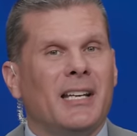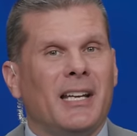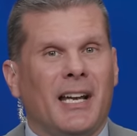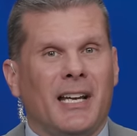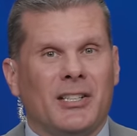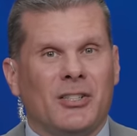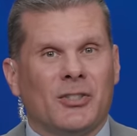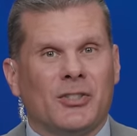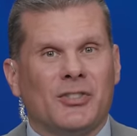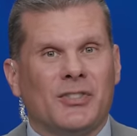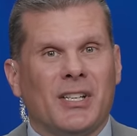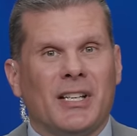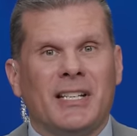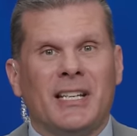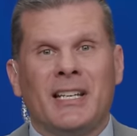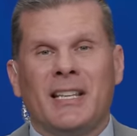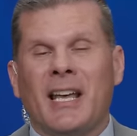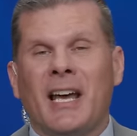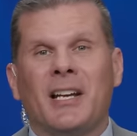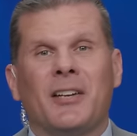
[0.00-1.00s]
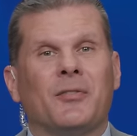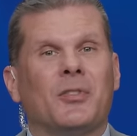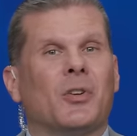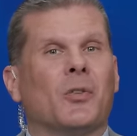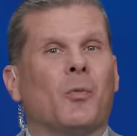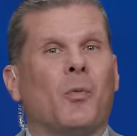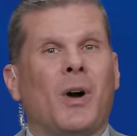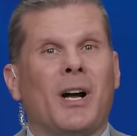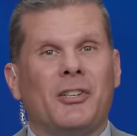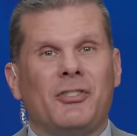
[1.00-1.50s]
and you're studying that, if you're
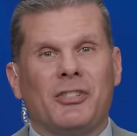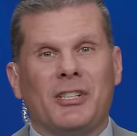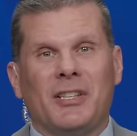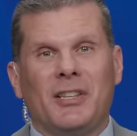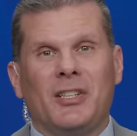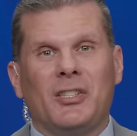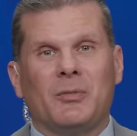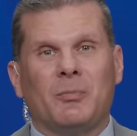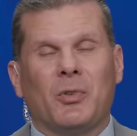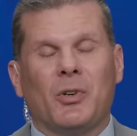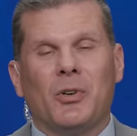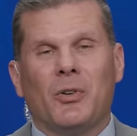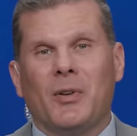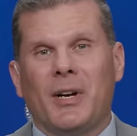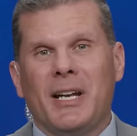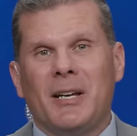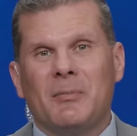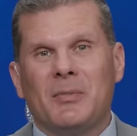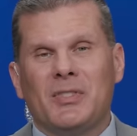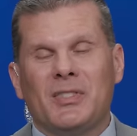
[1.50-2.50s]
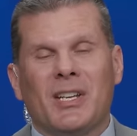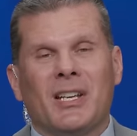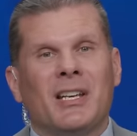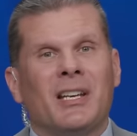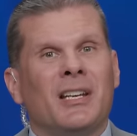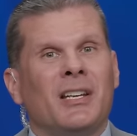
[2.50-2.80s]
watching these programs,